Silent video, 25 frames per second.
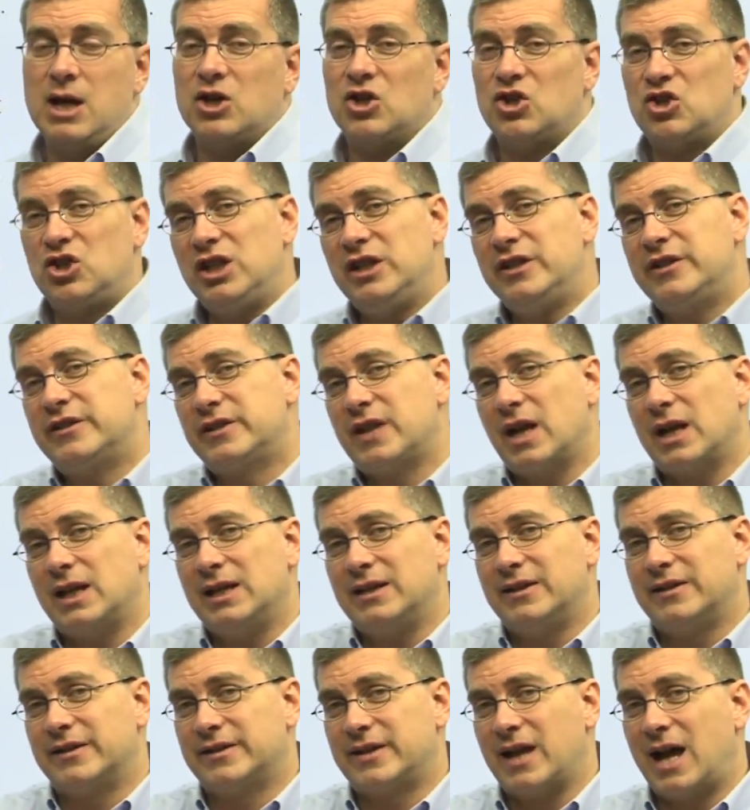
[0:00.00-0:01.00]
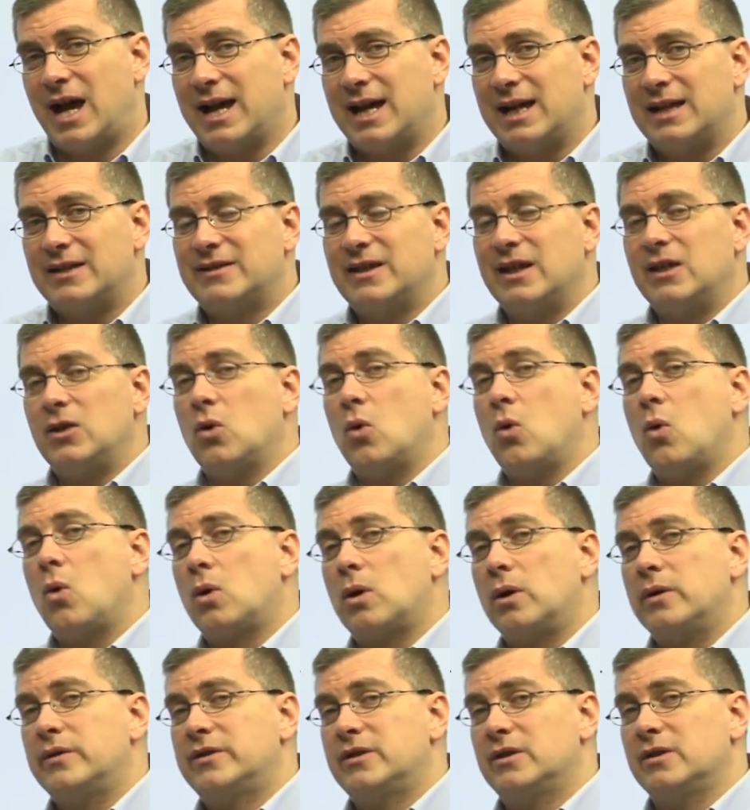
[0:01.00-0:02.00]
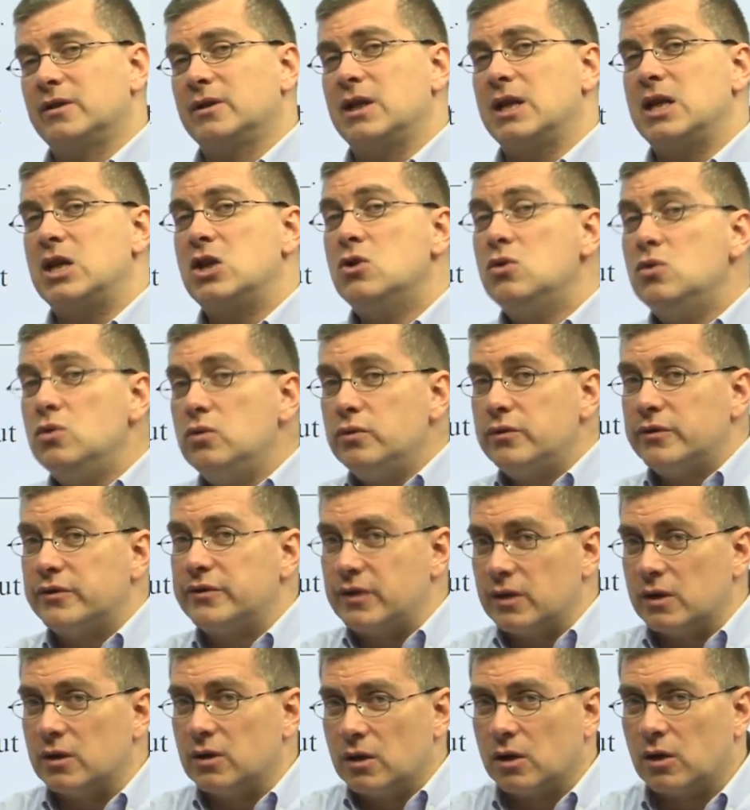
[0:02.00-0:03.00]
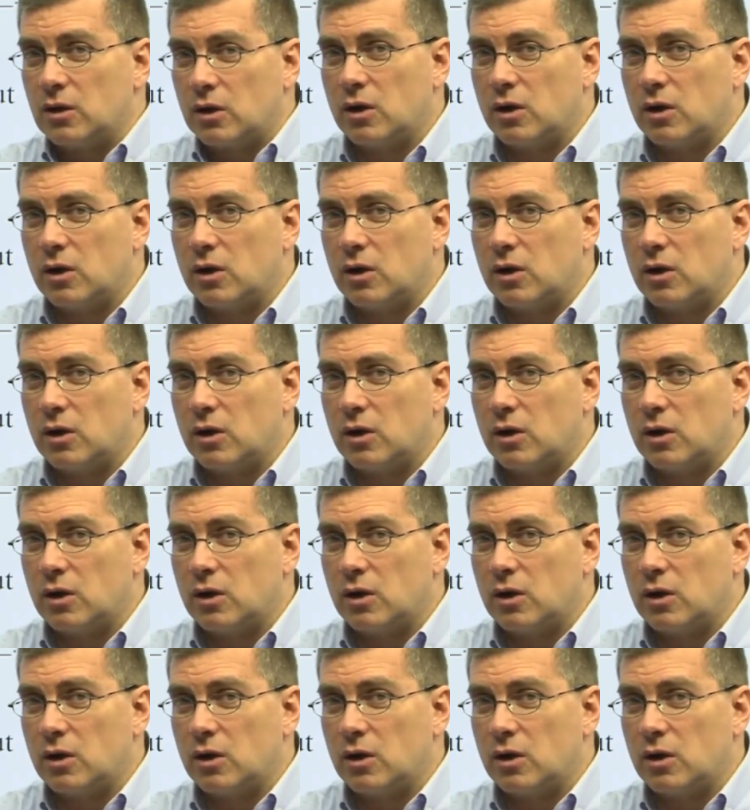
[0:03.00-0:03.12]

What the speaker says: She studied science in order to use